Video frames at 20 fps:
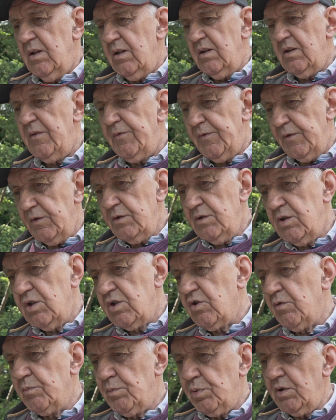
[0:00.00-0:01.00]
the
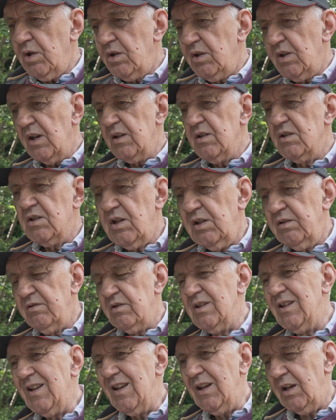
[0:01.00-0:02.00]
advantage of putting the antenna
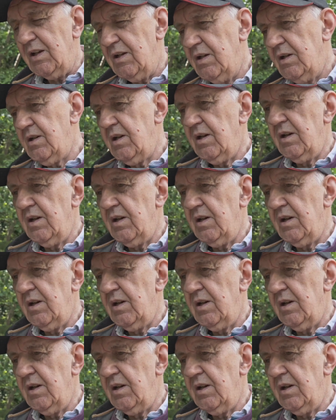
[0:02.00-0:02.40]
in the air